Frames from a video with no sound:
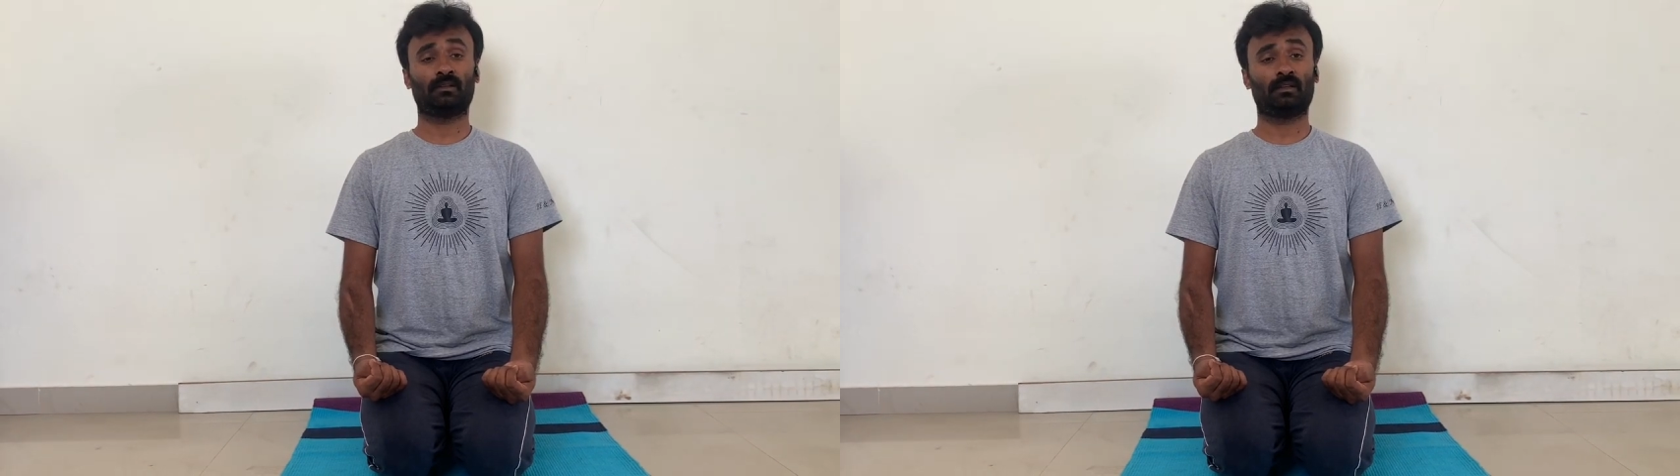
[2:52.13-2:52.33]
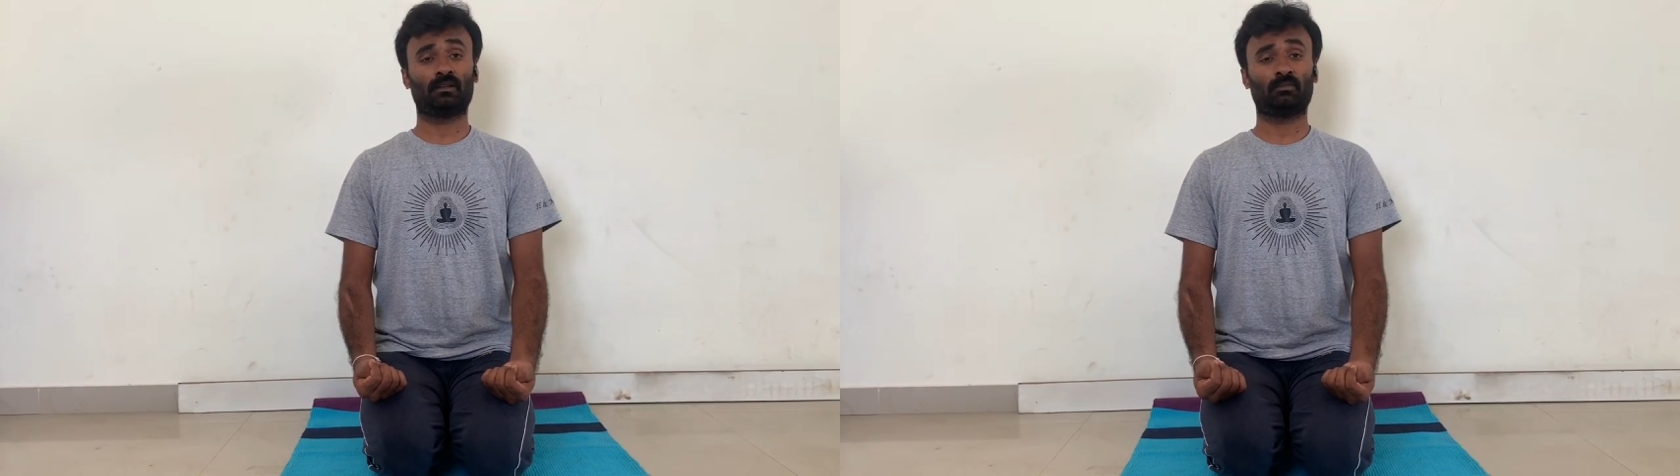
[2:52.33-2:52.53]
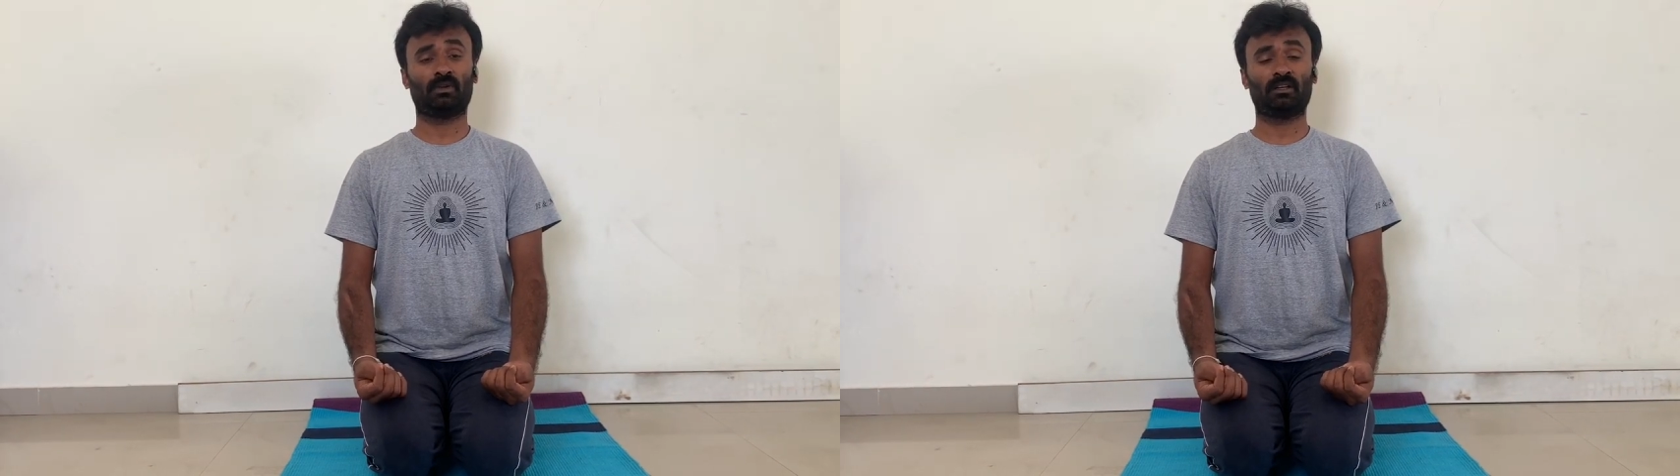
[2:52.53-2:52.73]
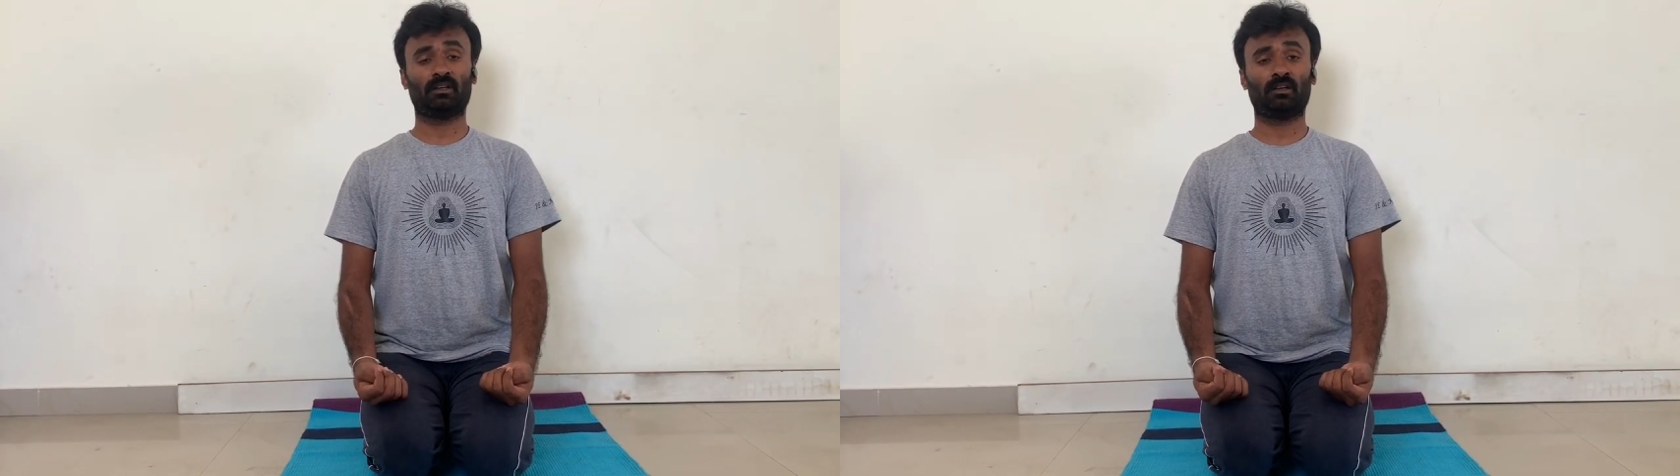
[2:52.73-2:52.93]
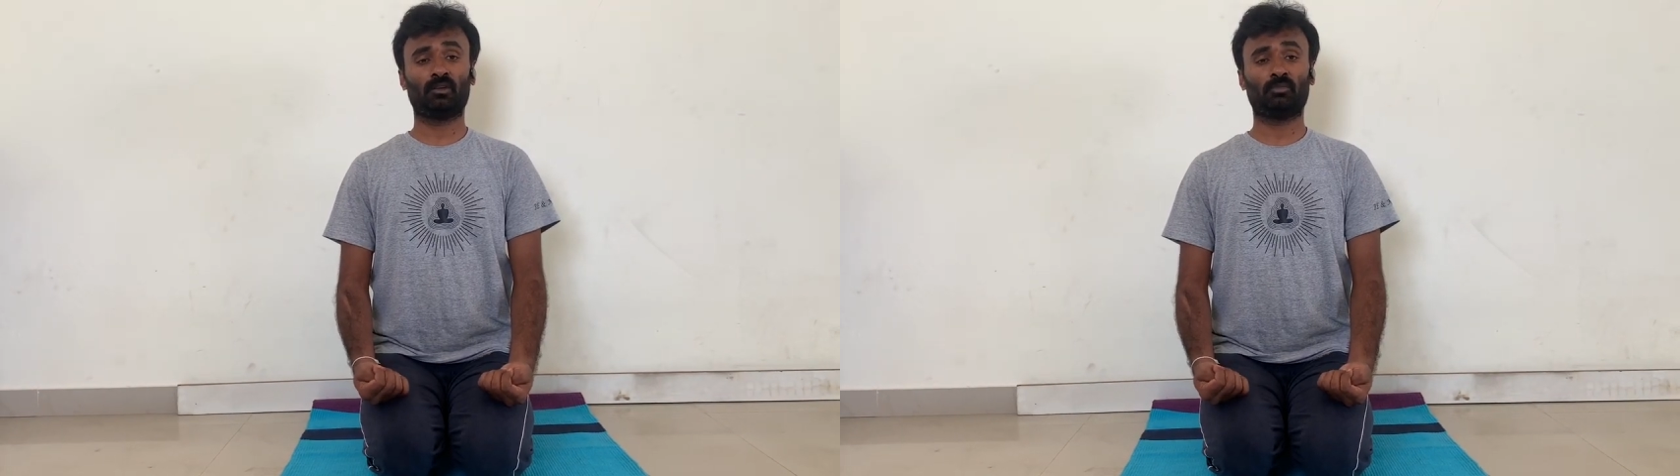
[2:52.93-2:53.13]
in a
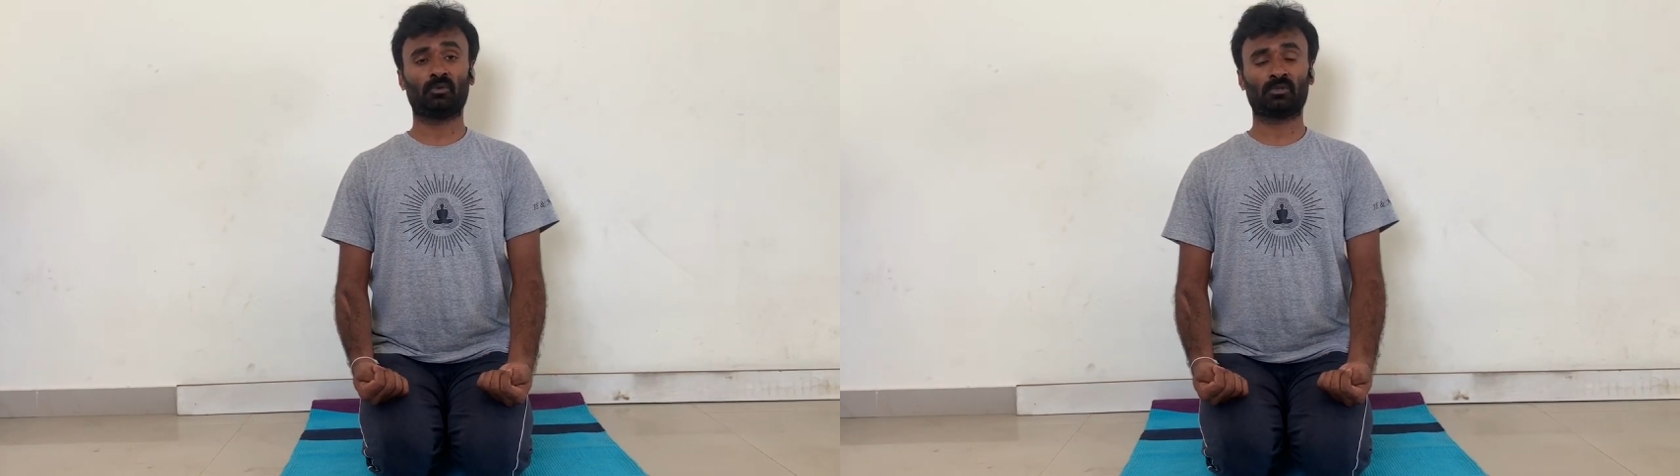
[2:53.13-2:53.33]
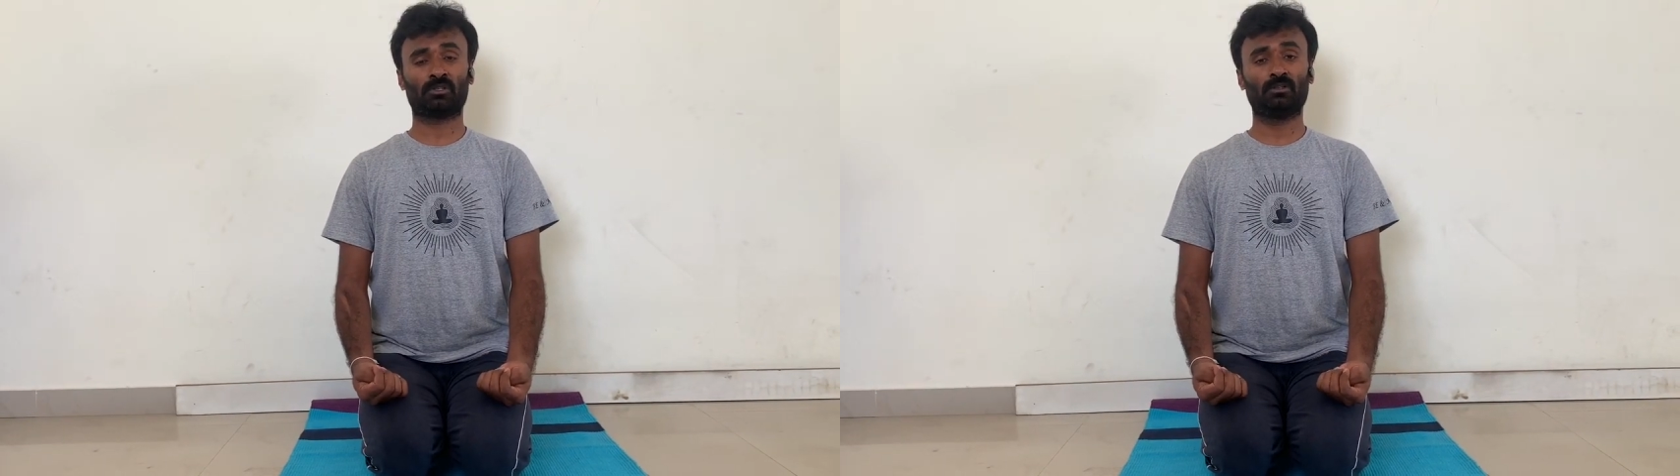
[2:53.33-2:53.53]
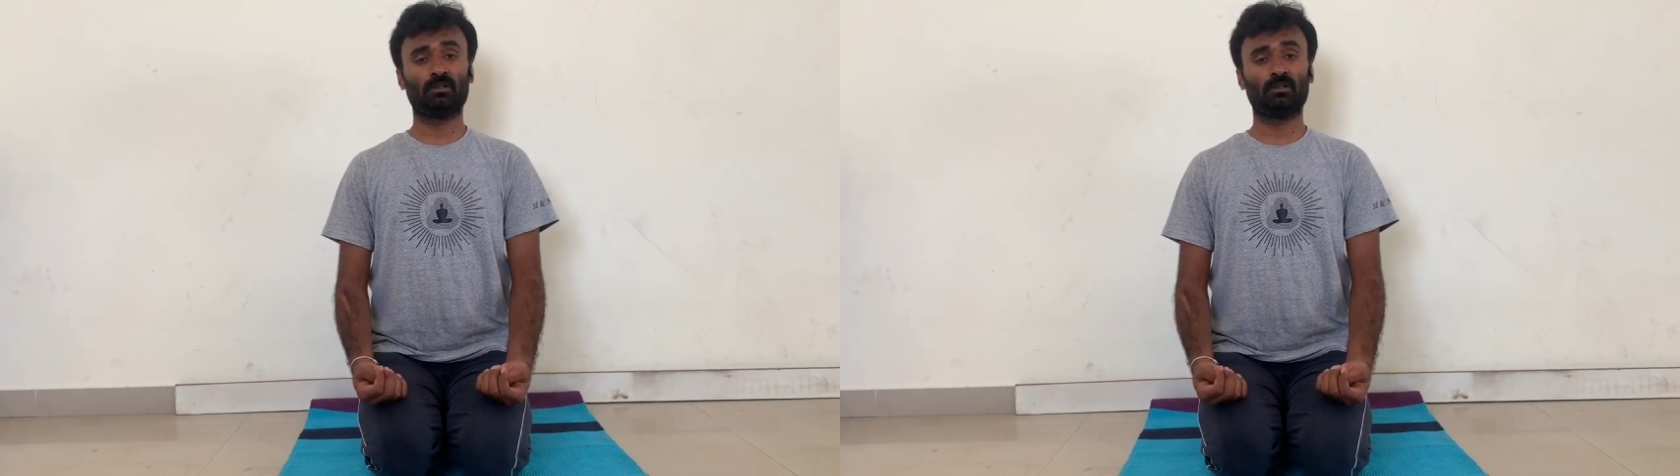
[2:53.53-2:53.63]
meditative posture,